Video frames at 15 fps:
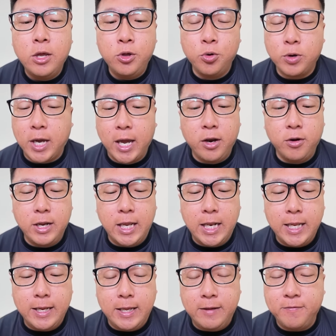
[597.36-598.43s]
You cannot
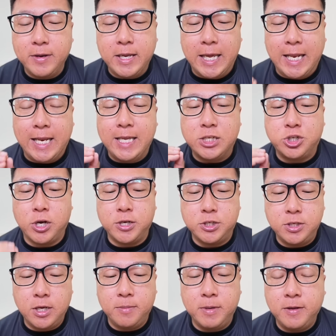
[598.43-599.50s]
even Elite Charge
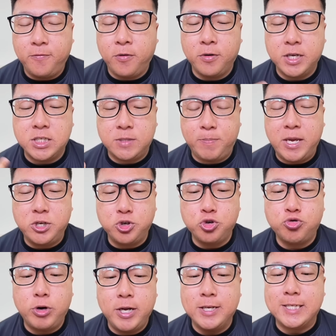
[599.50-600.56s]
TM it for the Spatial
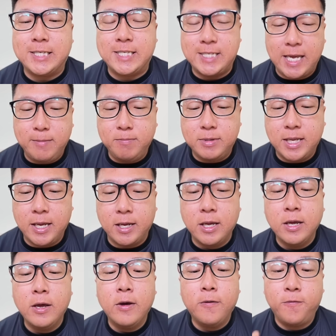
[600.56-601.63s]
Rend, the same thing
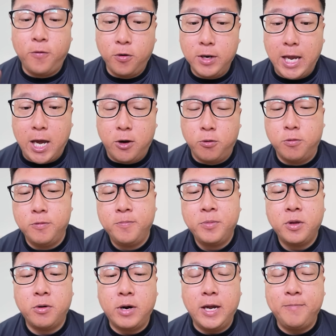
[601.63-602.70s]
for now.
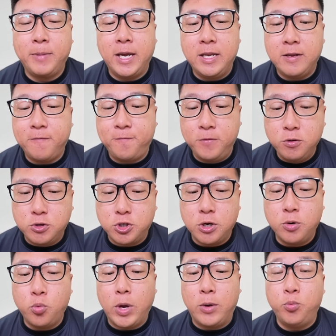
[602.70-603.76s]
Alright, but in the
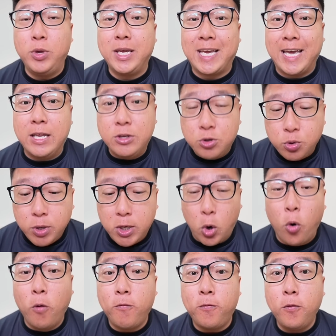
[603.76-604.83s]
future, when we can do it,
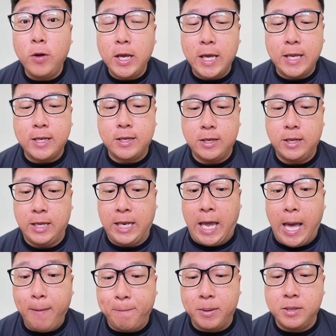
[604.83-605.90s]
hopefully it
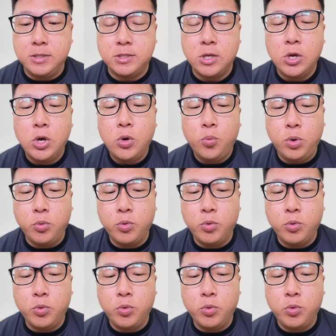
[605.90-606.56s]
happens, we